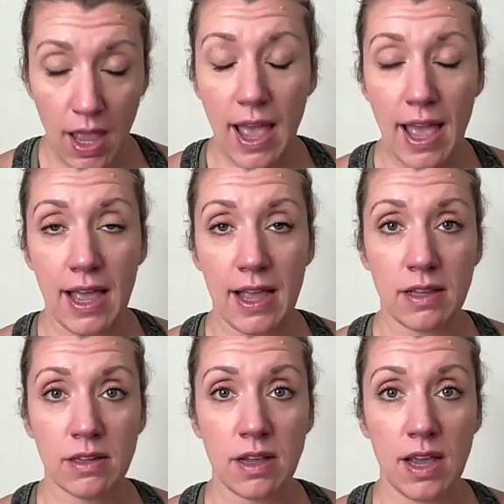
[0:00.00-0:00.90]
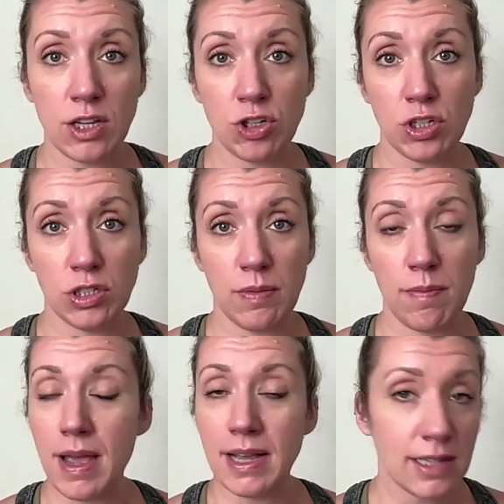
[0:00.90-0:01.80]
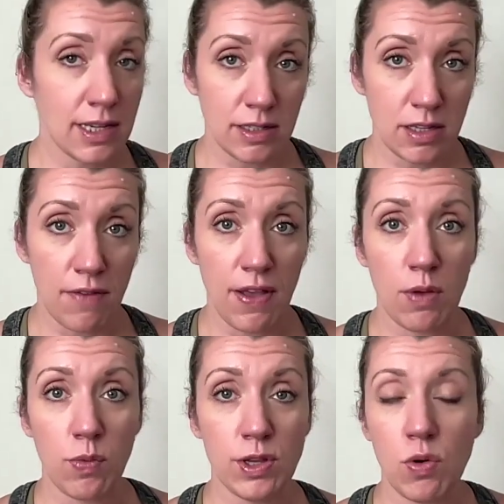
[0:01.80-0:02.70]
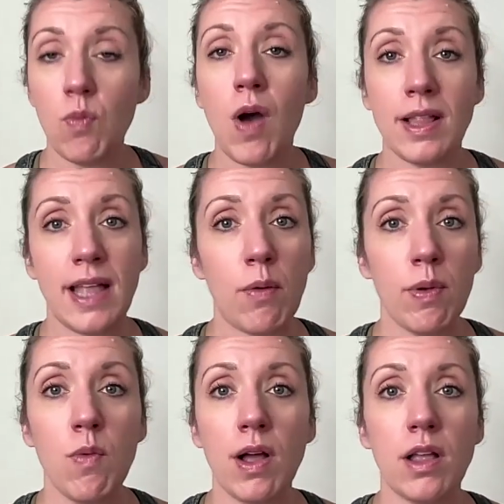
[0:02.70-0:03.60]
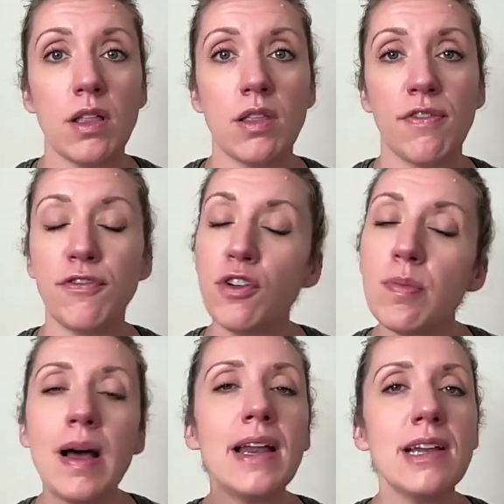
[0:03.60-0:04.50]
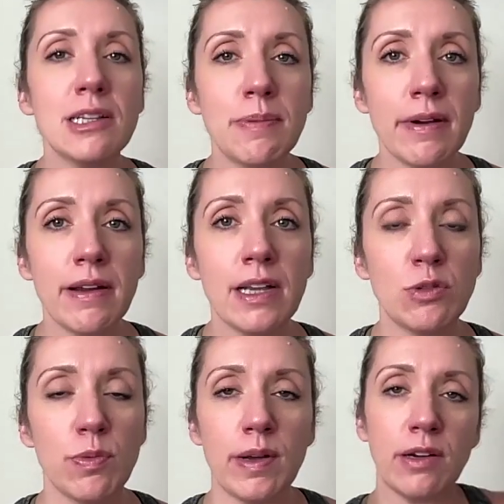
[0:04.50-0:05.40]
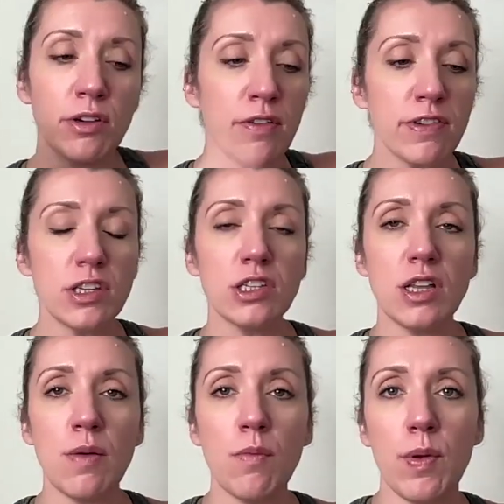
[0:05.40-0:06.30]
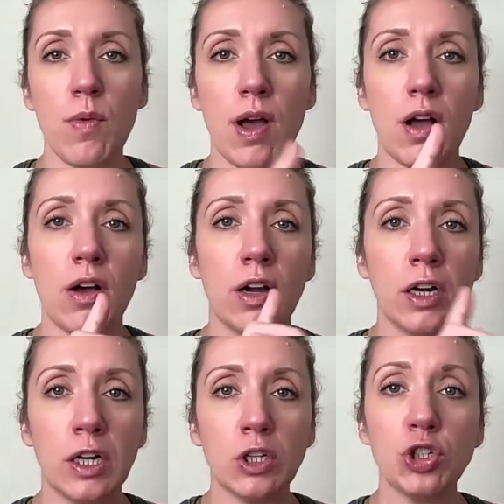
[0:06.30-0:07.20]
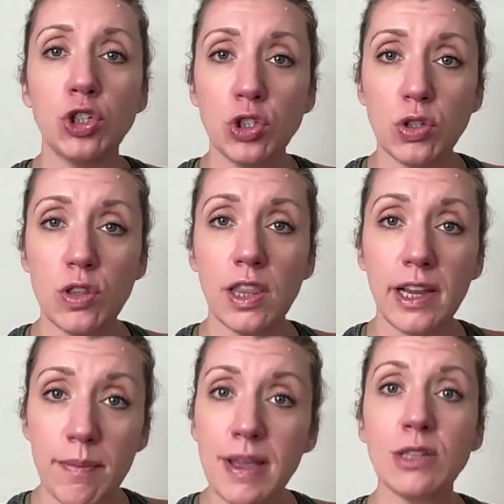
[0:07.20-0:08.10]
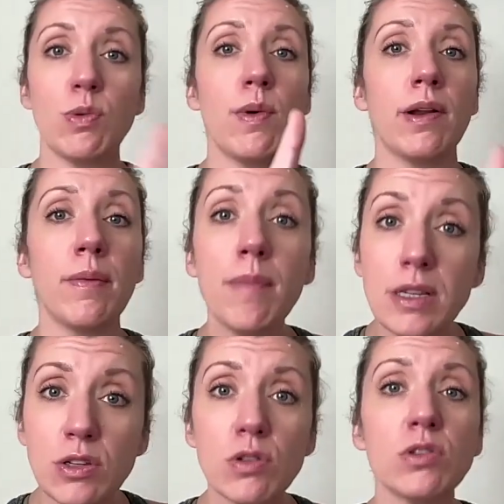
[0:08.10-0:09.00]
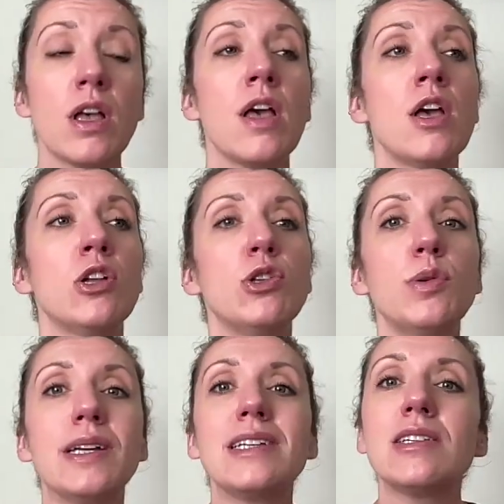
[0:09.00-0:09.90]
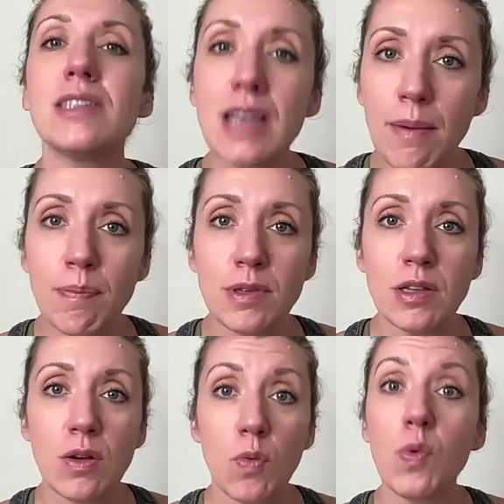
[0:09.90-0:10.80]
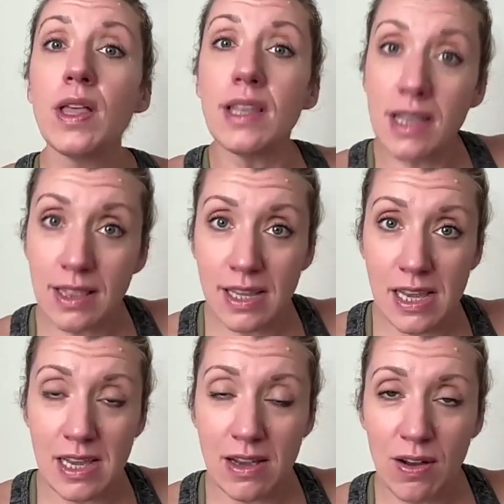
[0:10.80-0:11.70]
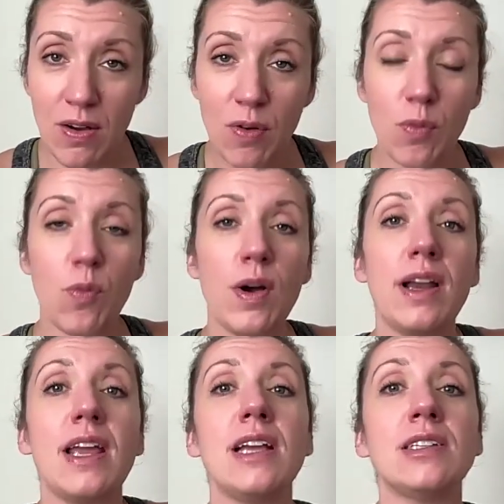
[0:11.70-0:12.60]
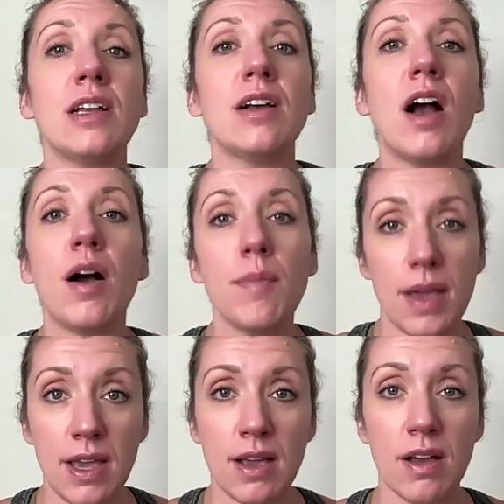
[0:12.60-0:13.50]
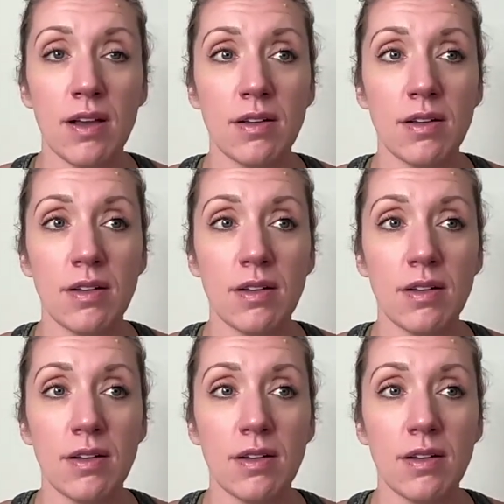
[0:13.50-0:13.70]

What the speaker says: And it's just masking stuff. And we don't want that. We want the full body experience. We want our nervous system. We want our ligaments. We want our muscles to accept willingly what is coming